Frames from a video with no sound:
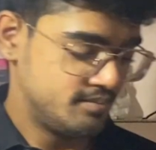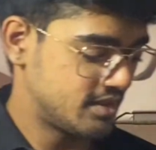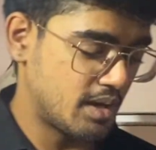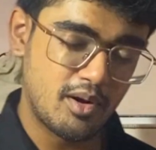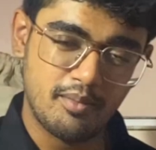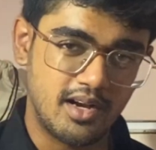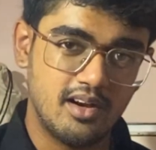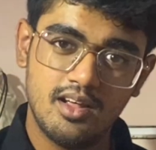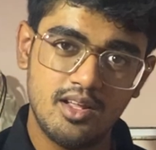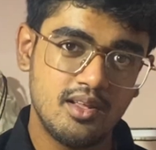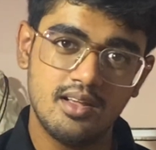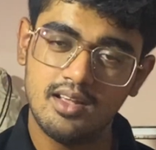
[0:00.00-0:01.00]
come on man.
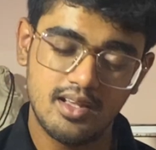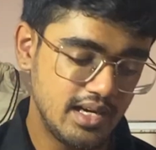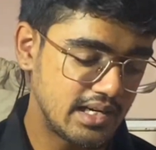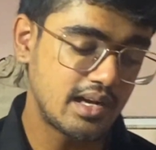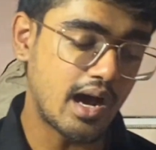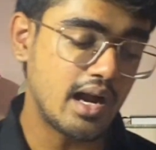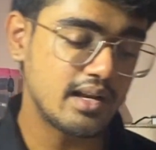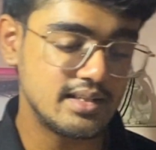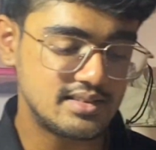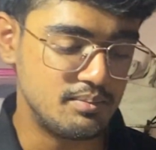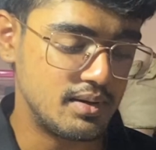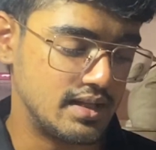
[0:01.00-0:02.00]
It can't
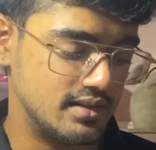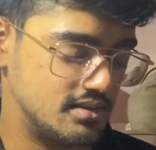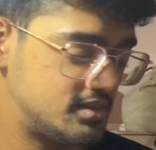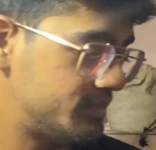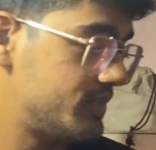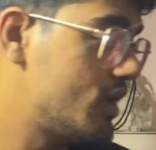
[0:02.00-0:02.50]
get simpler than this.